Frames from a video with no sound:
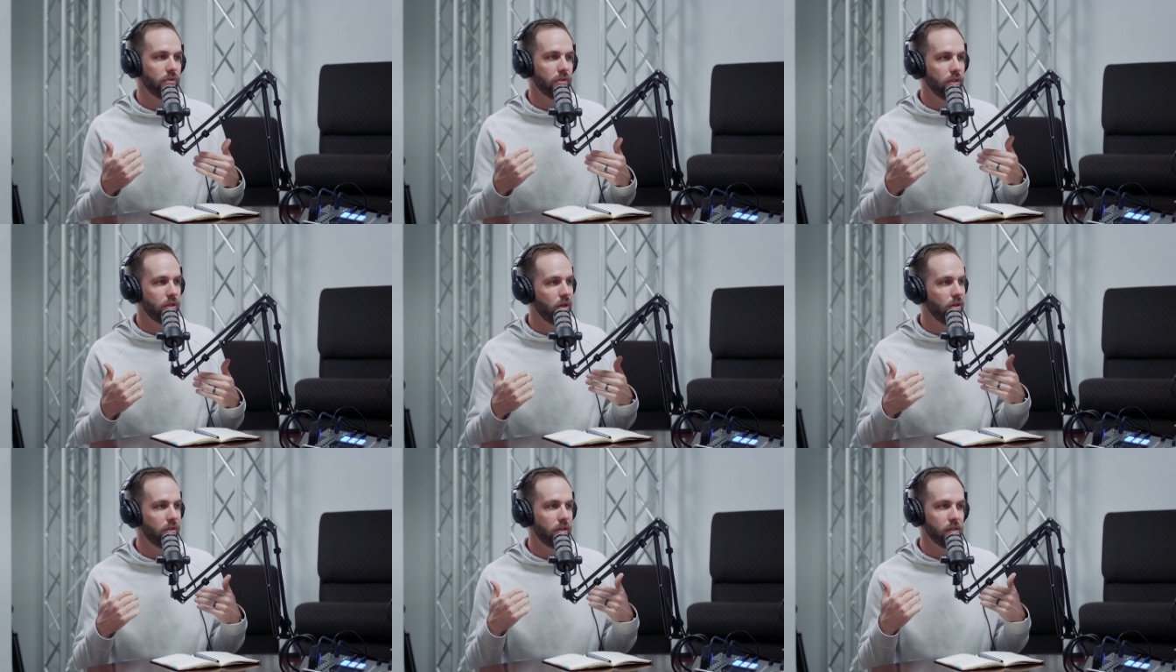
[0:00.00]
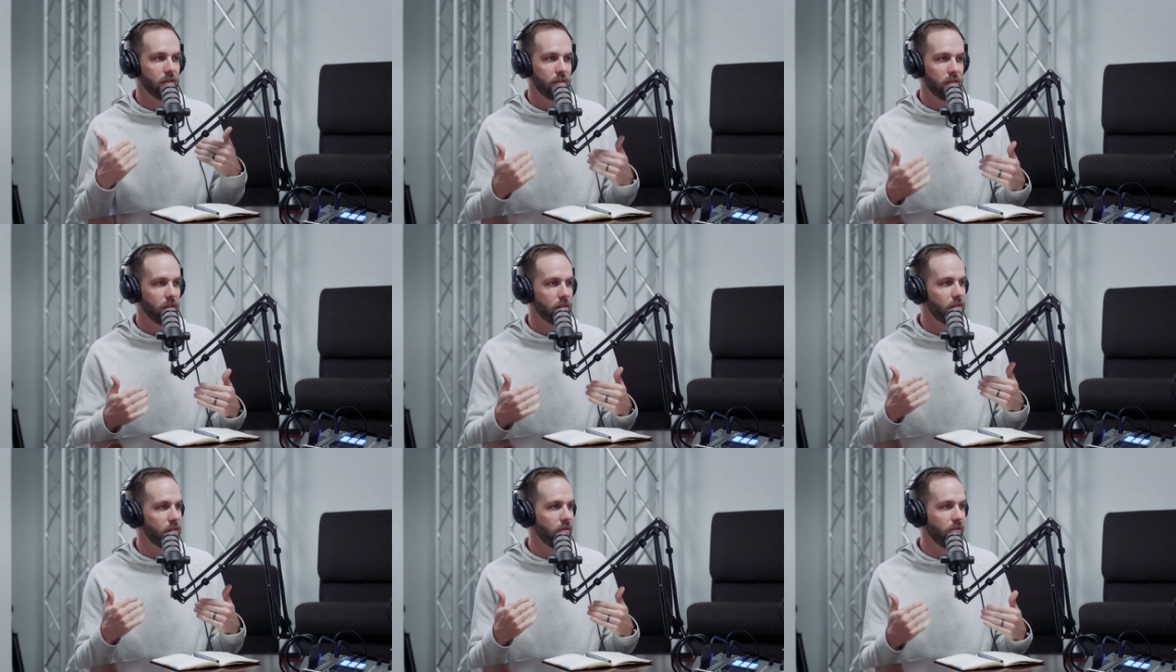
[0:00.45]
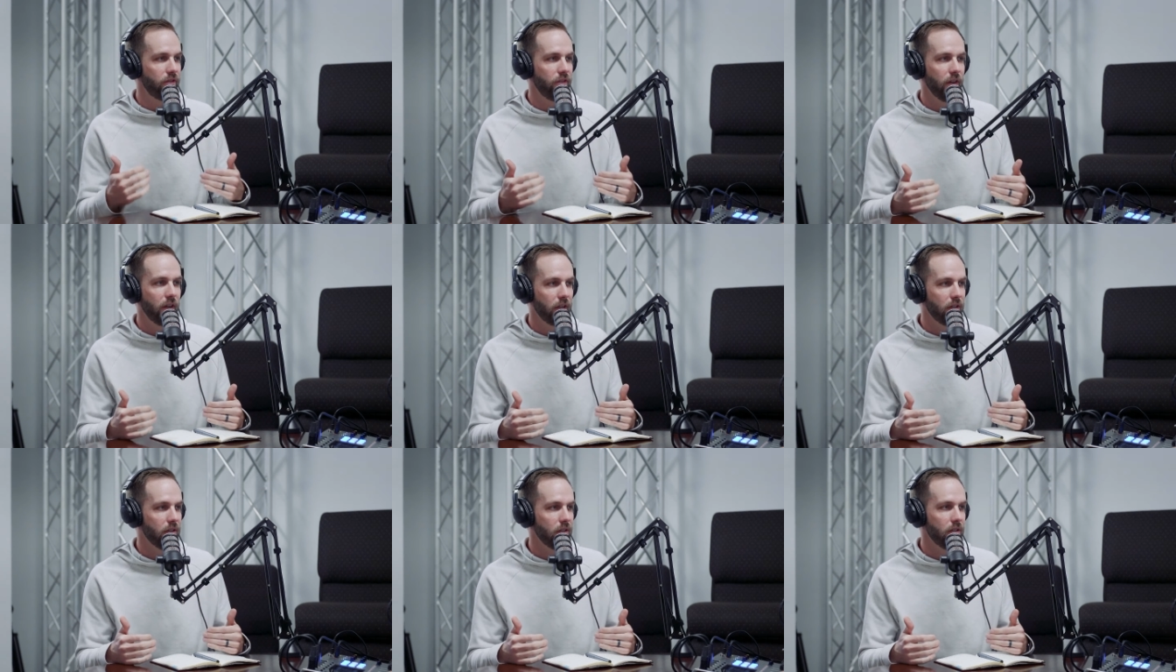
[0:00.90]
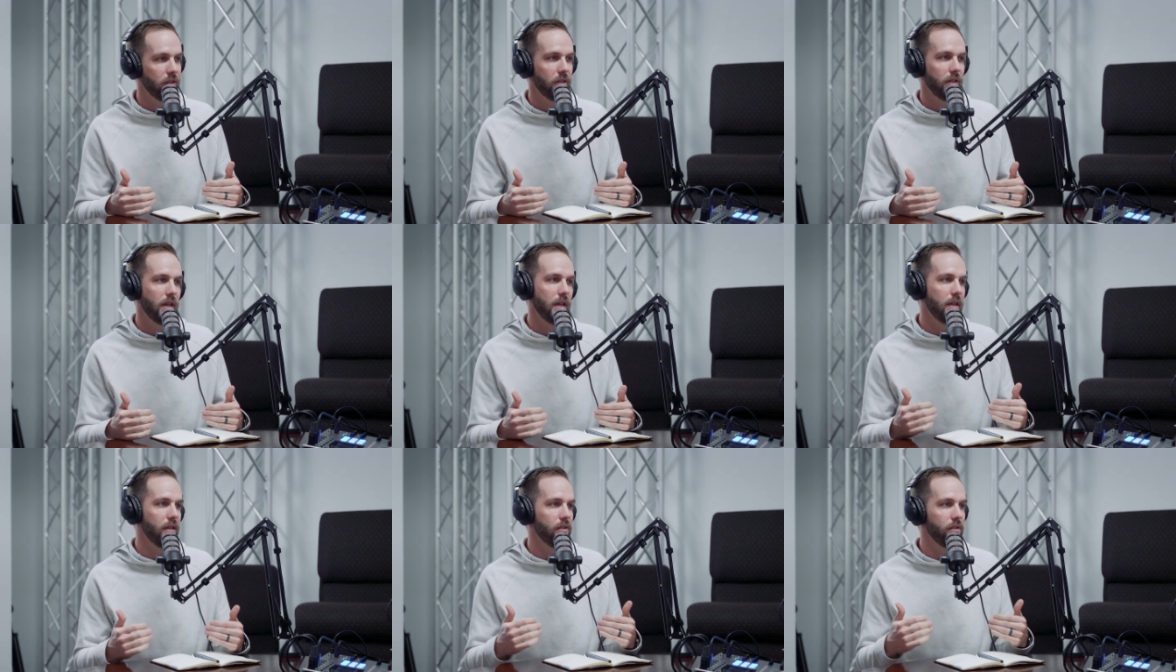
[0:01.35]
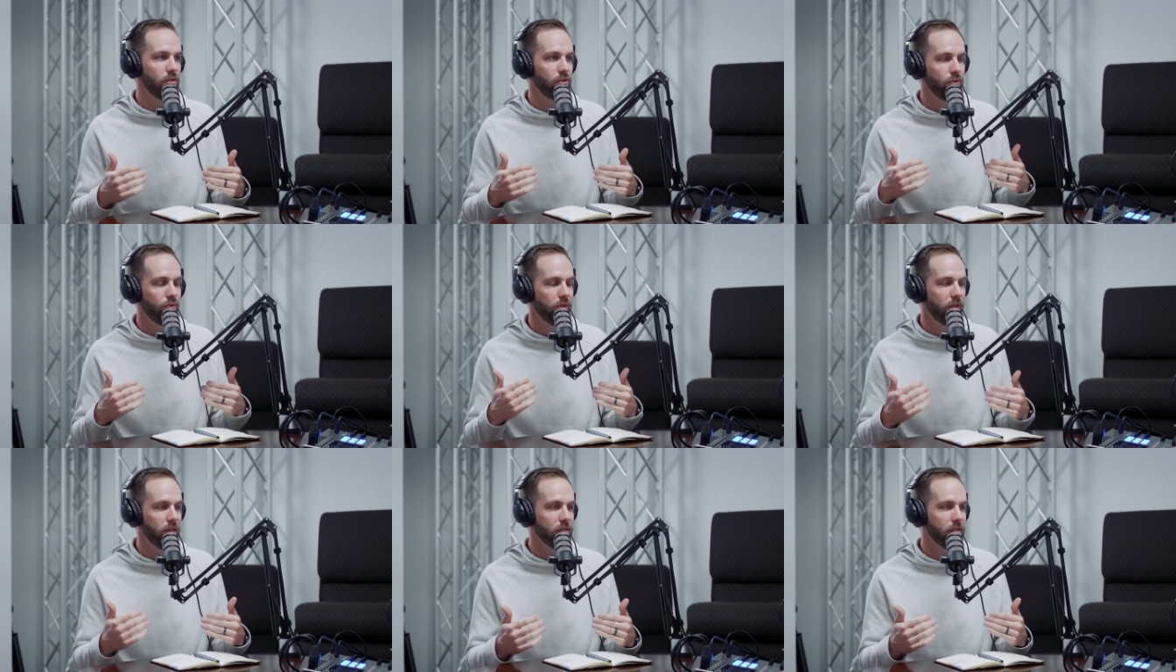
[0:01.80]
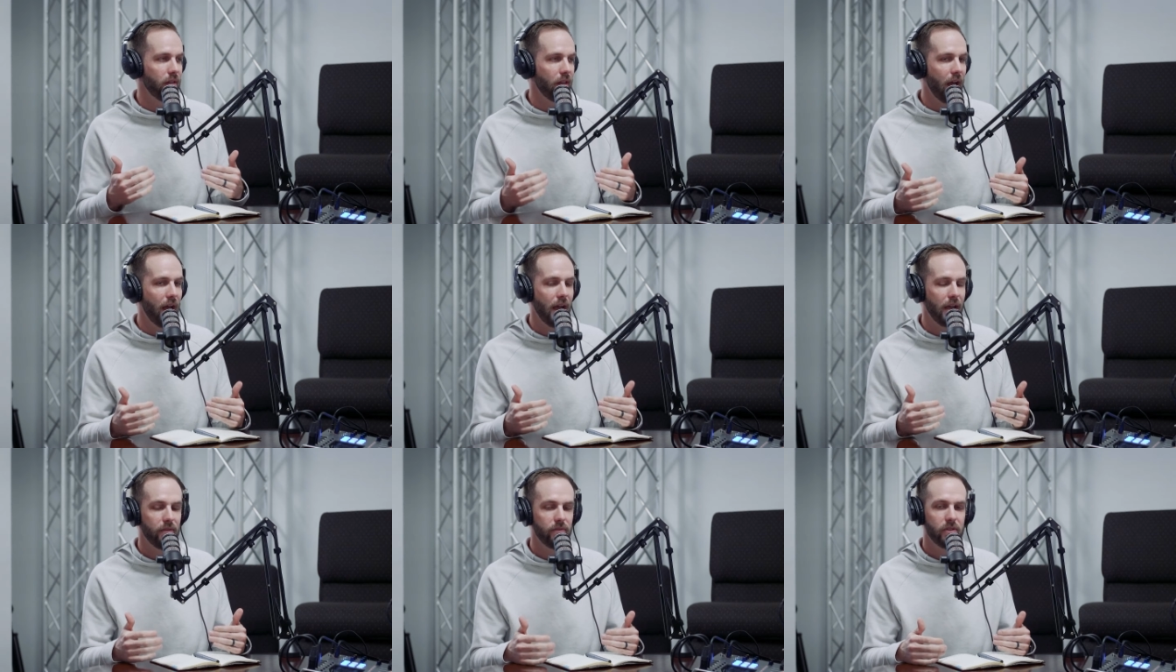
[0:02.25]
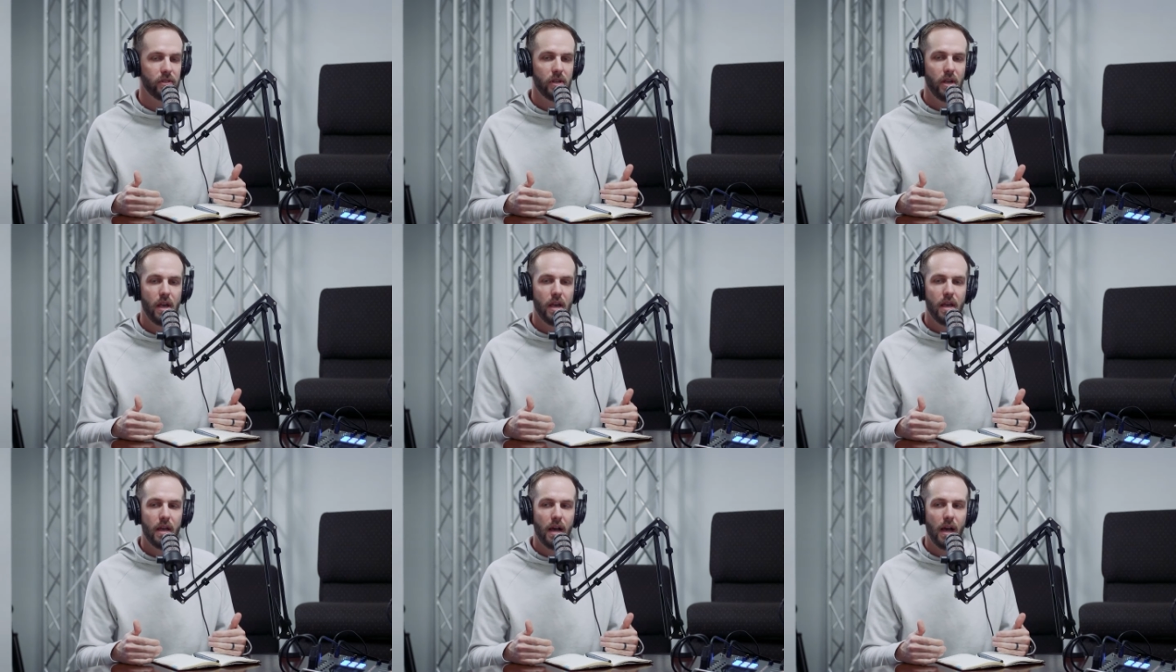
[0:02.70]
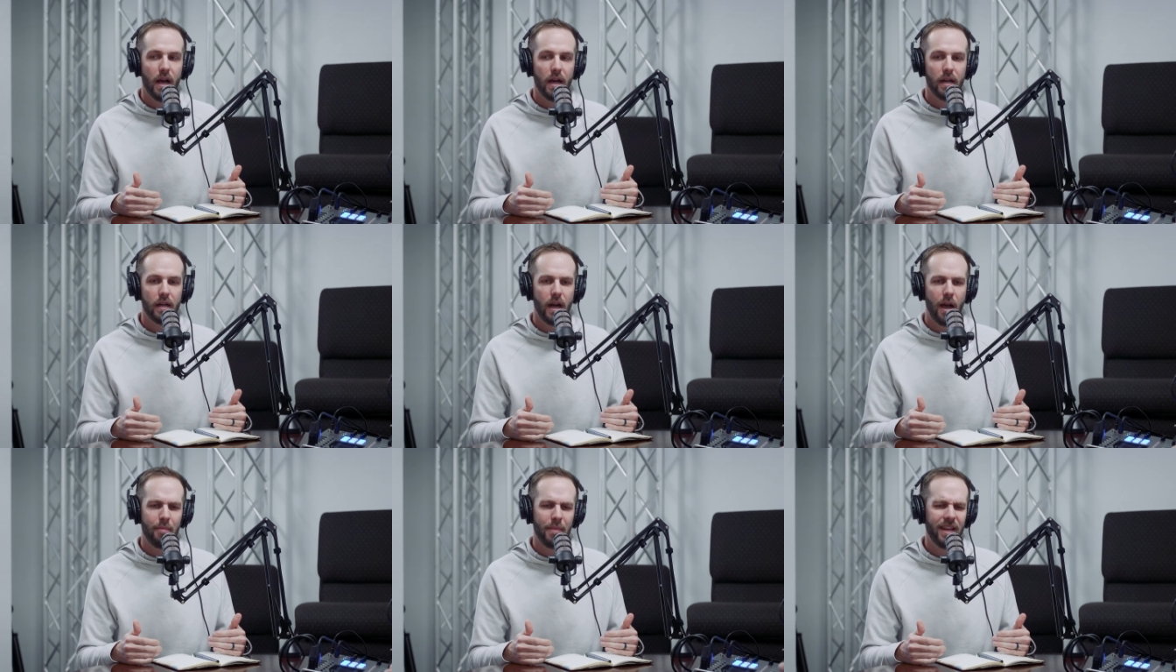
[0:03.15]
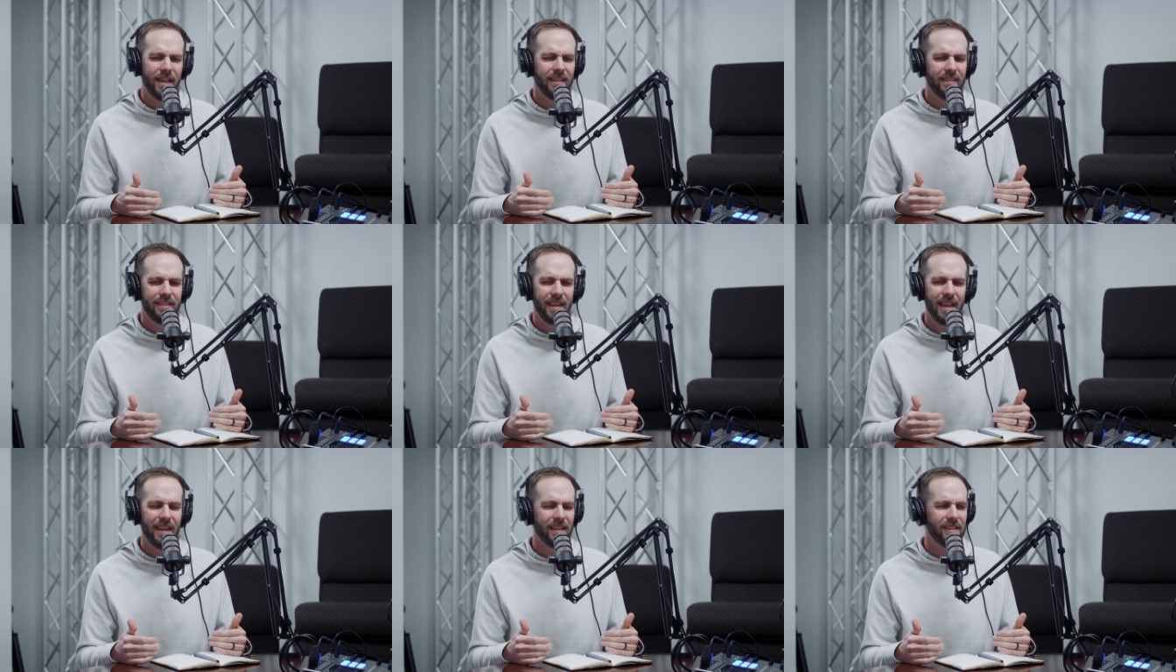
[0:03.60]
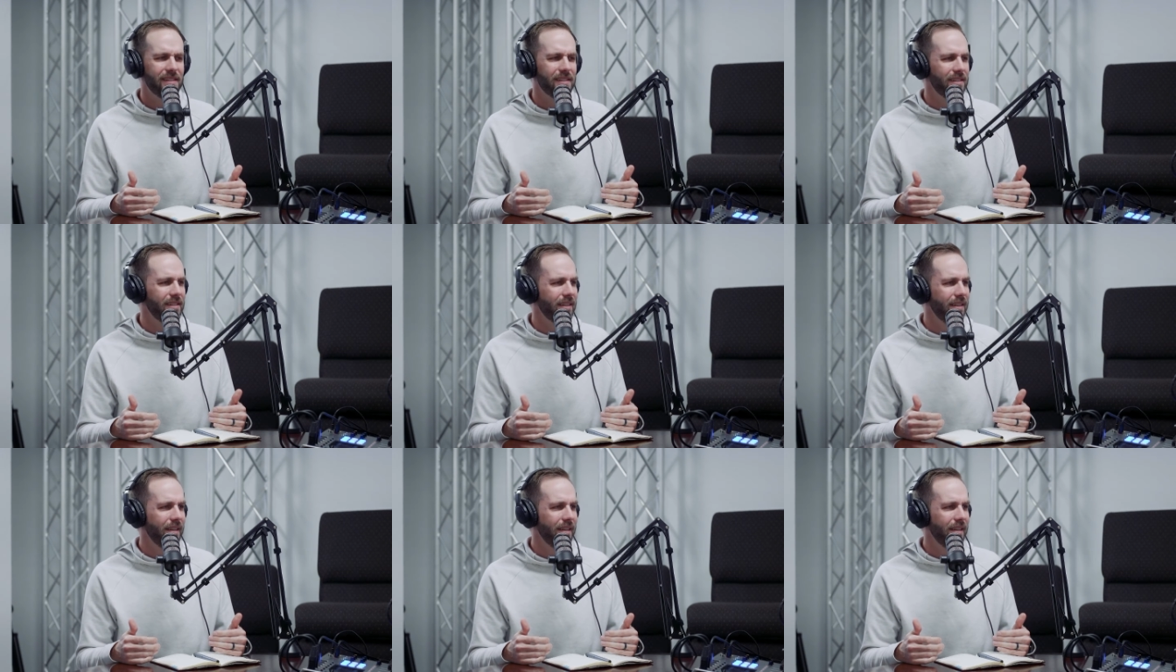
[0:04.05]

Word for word: you know, consistent figure in students' lives. Uh, I mean, it takes